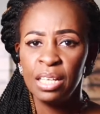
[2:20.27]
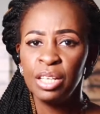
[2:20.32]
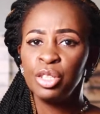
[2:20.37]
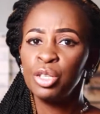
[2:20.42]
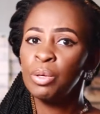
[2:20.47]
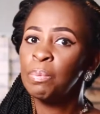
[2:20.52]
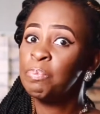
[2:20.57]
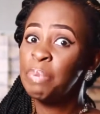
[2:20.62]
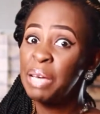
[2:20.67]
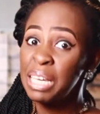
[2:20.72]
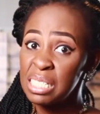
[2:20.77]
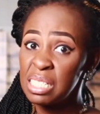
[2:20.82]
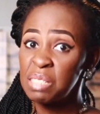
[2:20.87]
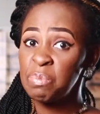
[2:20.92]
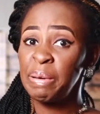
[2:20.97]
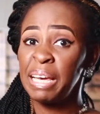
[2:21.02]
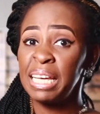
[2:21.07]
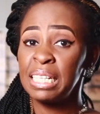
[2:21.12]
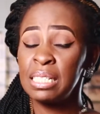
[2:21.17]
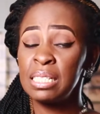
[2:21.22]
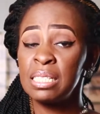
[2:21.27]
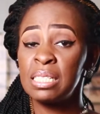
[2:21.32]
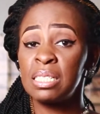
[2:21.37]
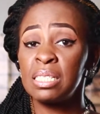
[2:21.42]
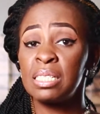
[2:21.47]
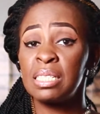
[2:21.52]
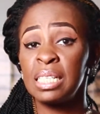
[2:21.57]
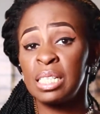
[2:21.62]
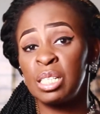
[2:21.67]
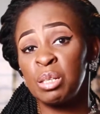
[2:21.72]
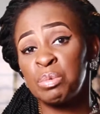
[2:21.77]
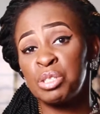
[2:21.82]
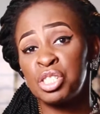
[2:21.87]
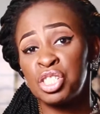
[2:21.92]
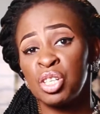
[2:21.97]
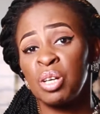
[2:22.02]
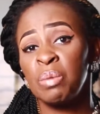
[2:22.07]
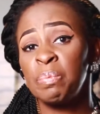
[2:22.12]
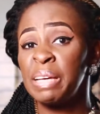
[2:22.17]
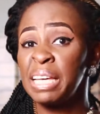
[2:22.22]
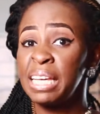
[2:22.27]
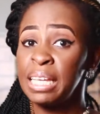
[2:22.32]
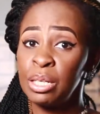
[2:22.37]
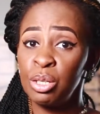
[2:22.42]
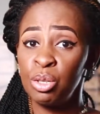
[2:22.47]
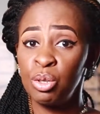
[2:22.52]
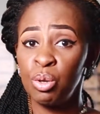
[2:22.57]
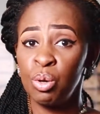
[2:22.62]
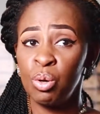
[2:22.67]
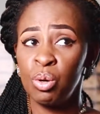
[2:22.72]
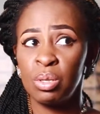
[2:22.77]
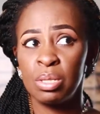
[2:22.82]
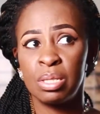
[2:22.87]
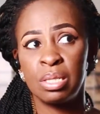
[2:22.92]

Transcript: Your best bet is to set up shop indoors,